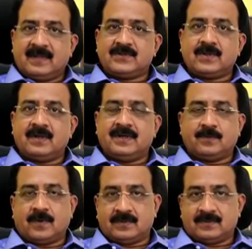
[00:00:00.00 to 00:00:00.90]
That's all it
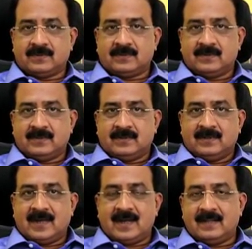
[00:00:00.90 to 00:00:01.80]
was.
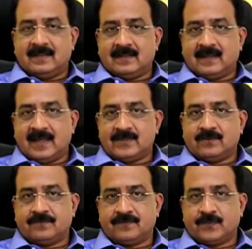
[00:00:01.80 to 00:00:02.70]
And in case
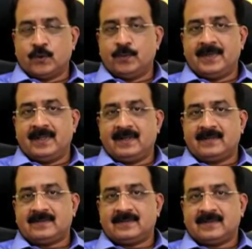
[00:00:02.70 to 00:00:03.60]
of two
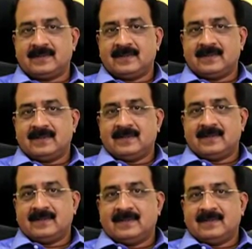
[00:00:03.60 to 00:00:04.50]
wheelers,
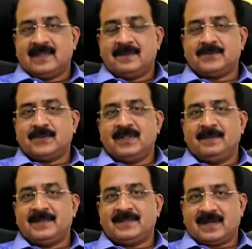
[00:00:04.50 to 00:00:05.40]
there was
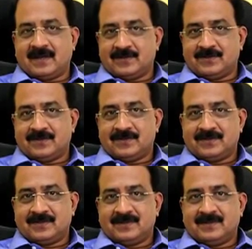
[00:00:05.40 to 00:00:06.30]
only Bajaj
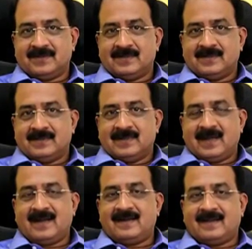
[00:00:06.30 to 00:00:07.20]

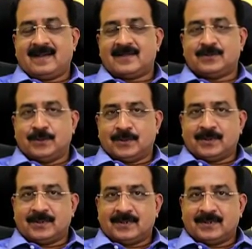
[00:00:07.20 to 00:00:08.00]
and Rajdoot.